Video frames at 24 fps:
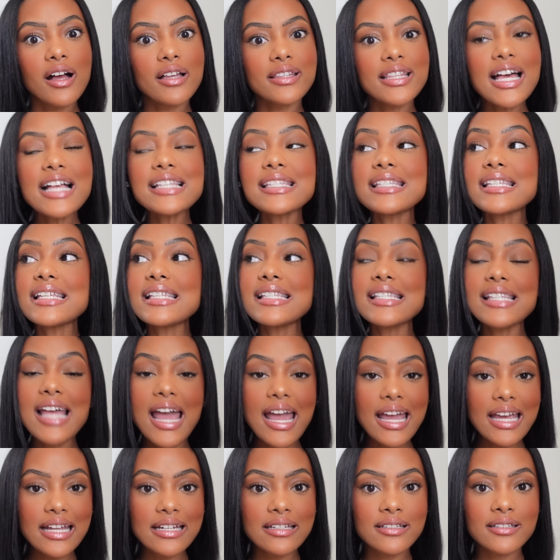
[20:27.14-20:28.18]
That's
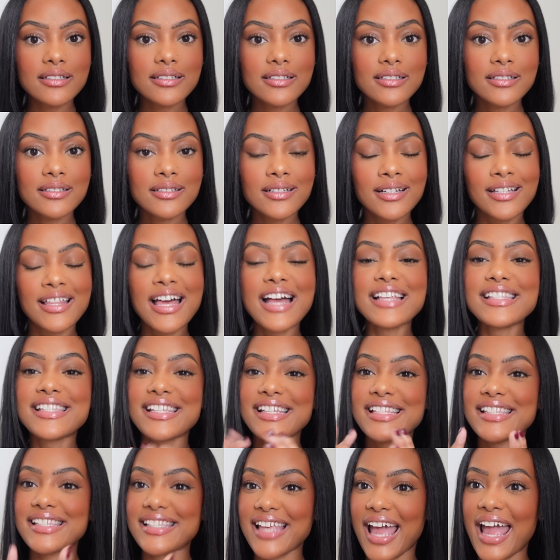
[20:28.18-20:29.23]
insane. That's
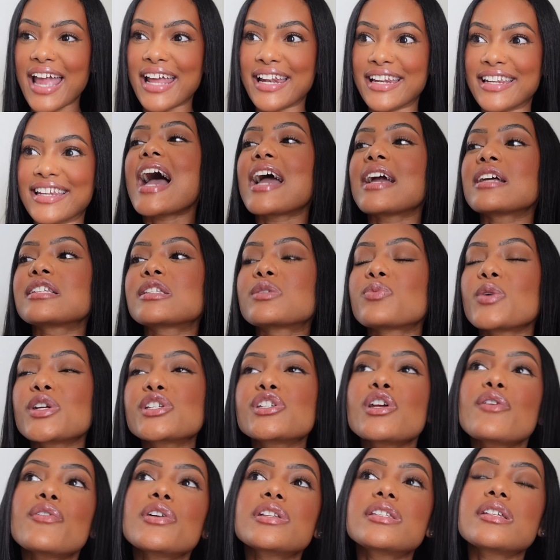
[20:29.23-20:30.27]
insane. I
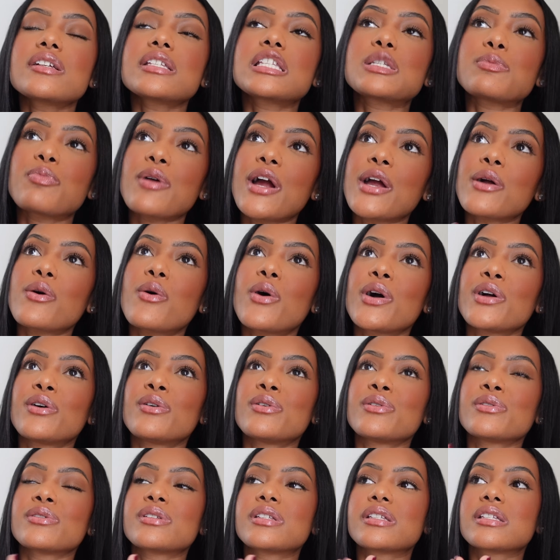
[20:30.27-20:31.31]
switched over to spray
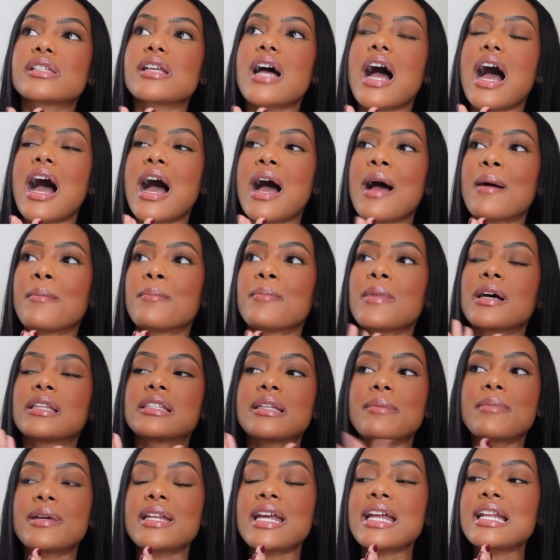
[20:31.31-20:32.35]
oils,
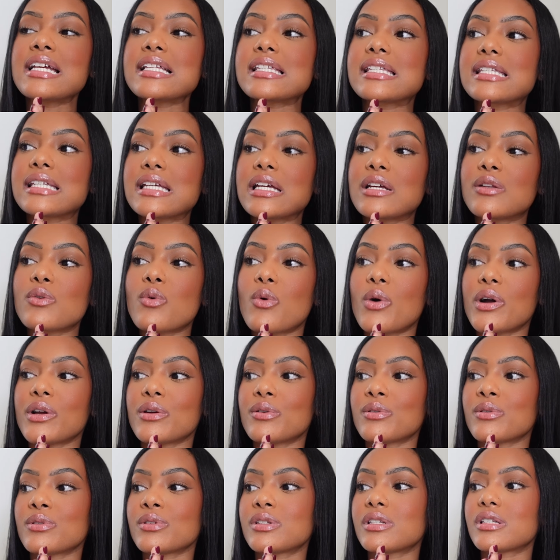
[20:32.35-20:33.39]
eliminated seed
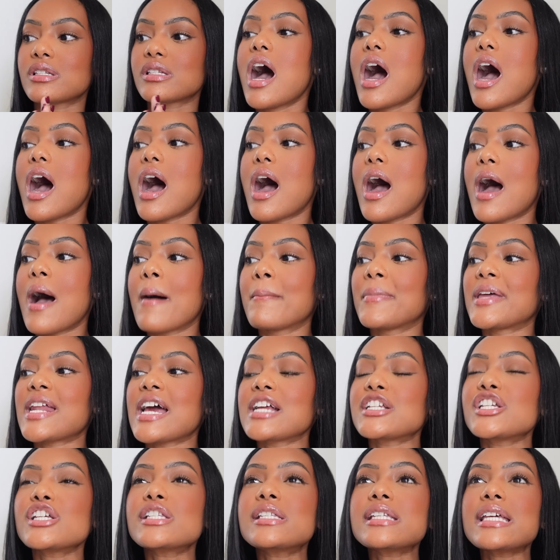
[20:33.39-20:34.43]
oils, and
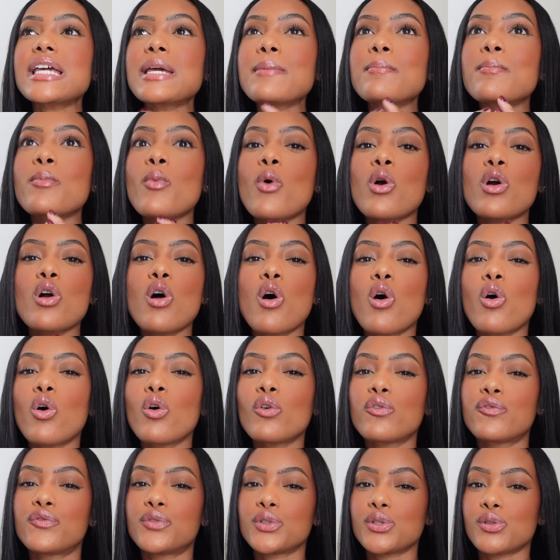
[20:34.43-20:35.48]
I just eat more
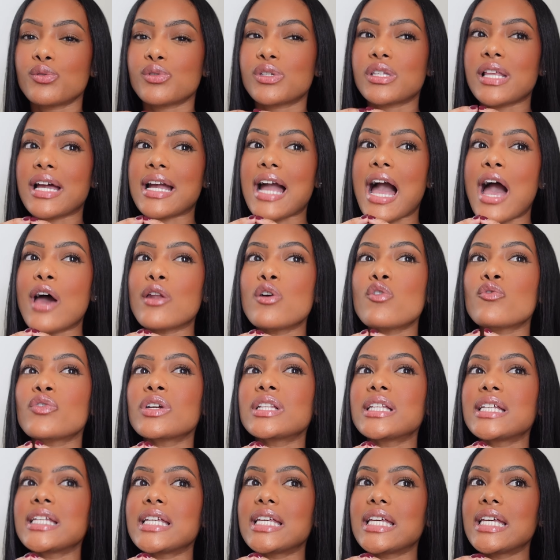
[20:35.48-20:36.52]
whole foods. Like I don't
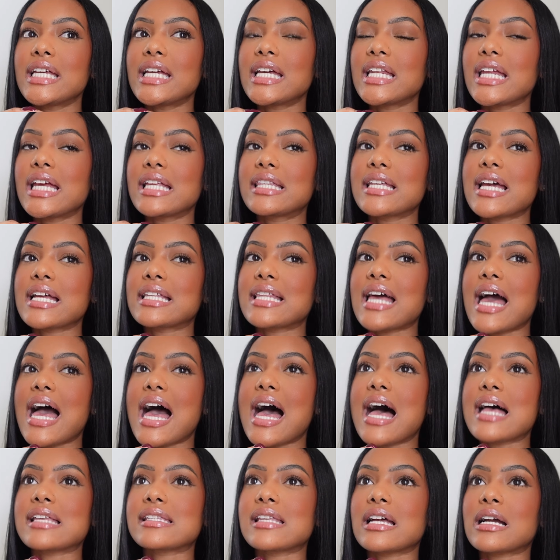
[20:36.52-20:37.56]
really eat anything that
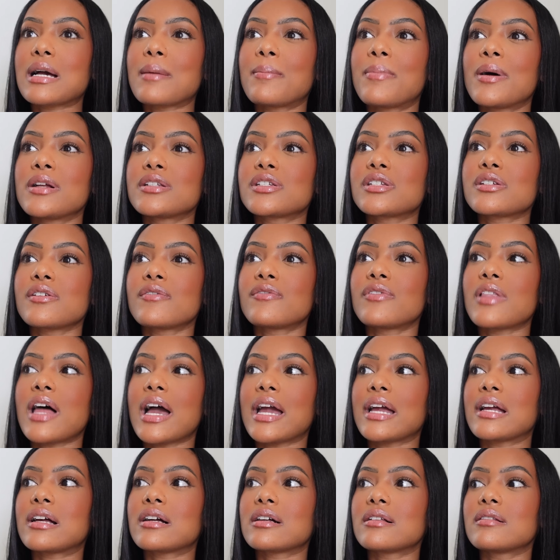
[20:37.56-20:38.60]
has like a bunch of
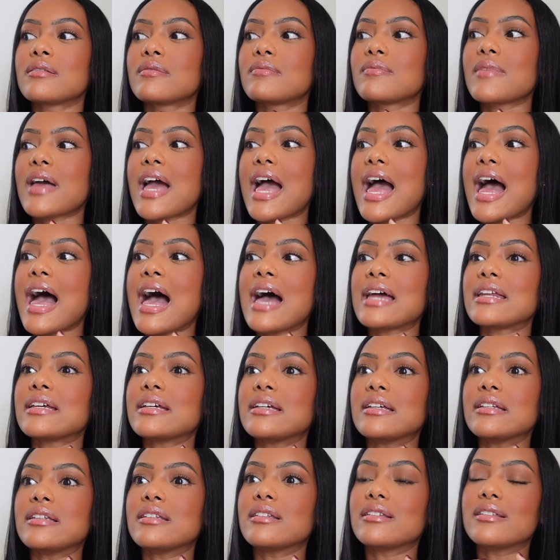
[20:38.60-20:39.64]
like
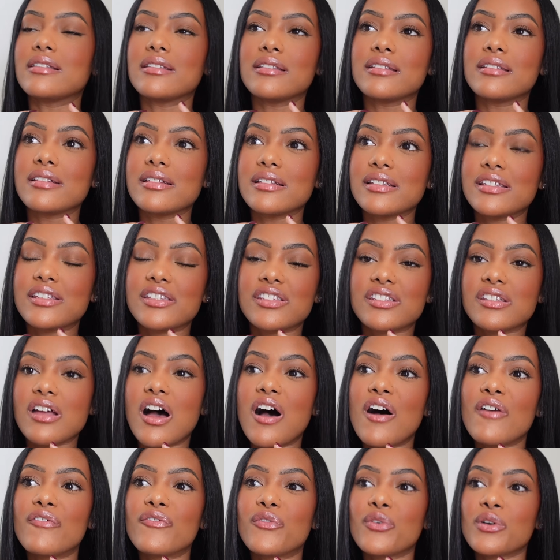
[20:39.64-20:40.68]
added
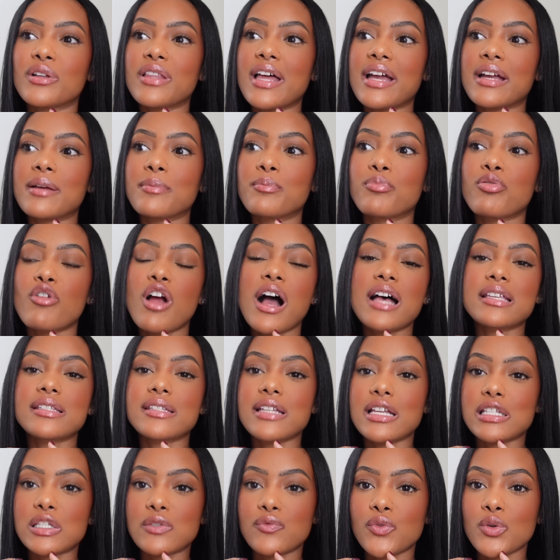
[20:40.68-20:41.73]
stuff or like
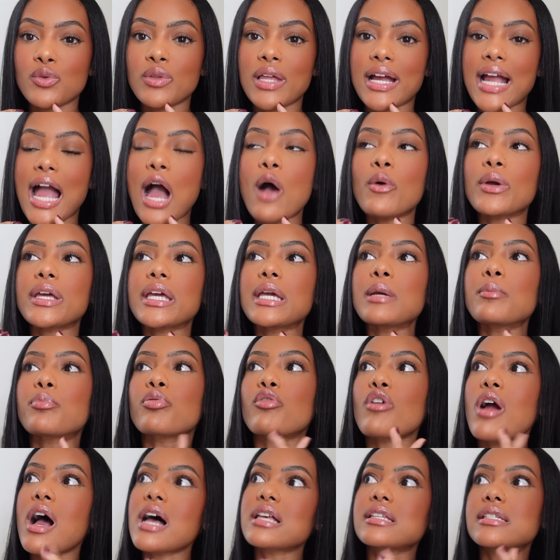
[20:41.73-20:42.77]
processed food. Like I'll eat
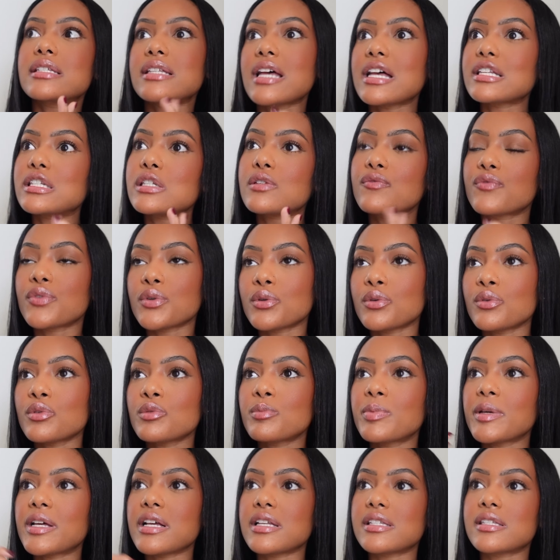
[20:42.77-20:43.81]
processed
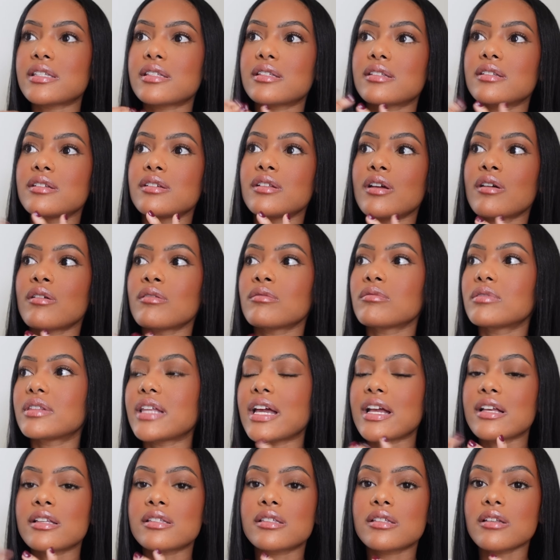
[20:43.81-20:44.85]
food because, you know,
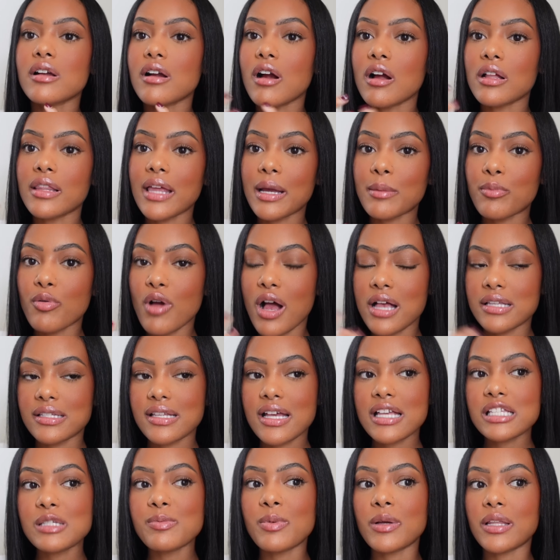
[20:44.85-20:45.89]
things are like
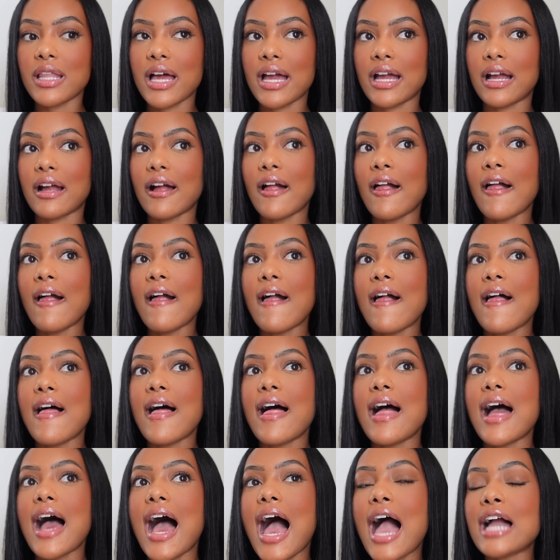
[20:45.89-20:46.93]
processed, but like
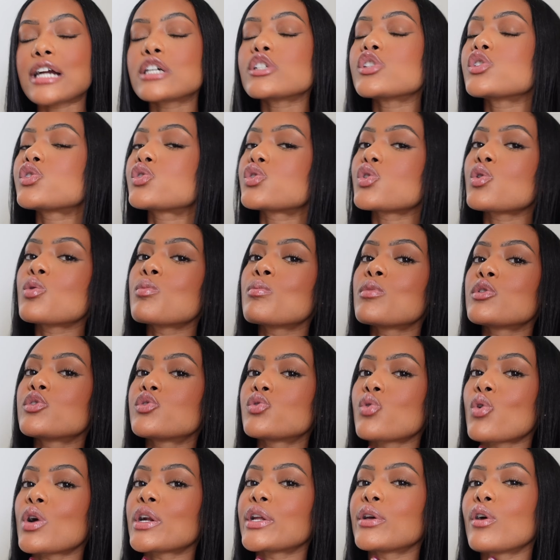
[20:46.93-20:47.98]
I consume
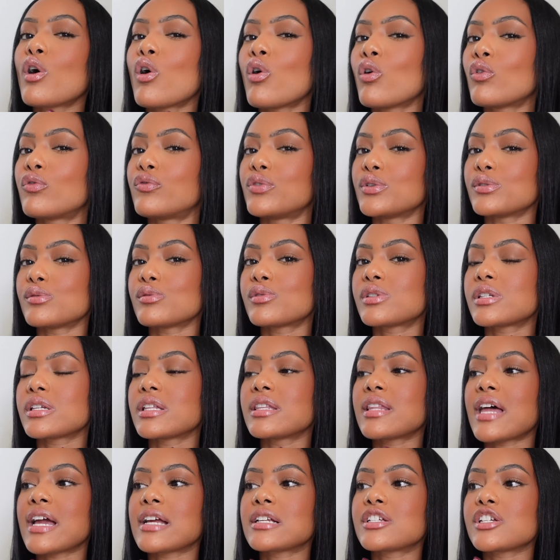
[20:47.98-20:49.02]
majority whole foods
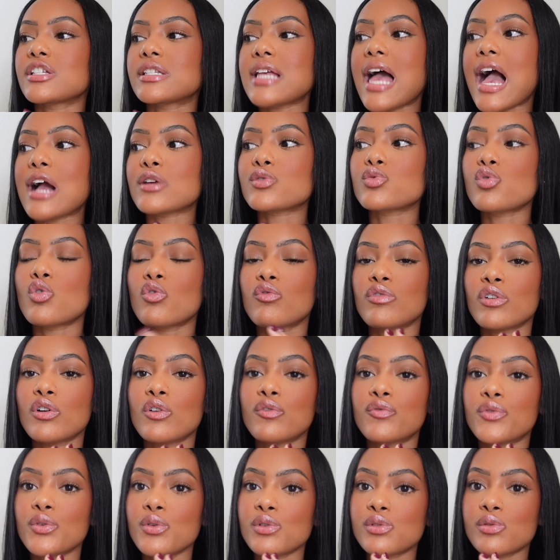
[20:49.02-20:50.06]
and like just actual
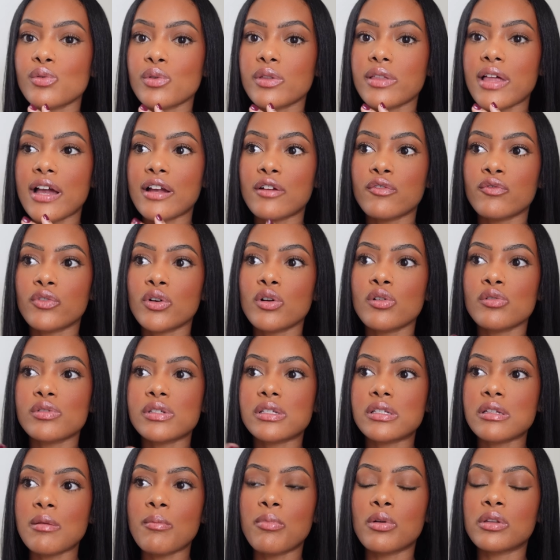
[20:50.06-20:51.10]
real foods with like real
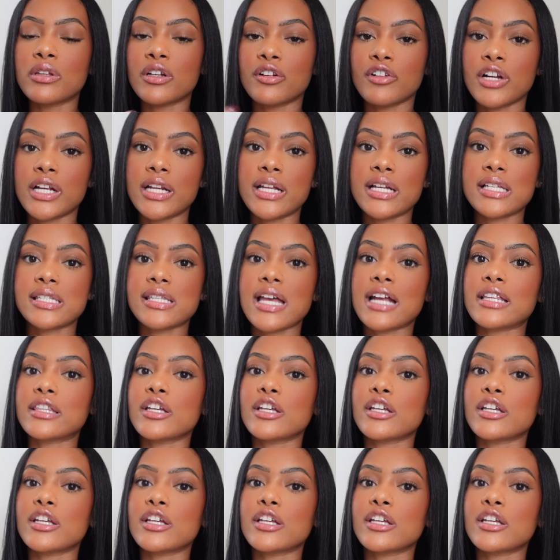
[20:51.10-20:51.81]
simple ingredients.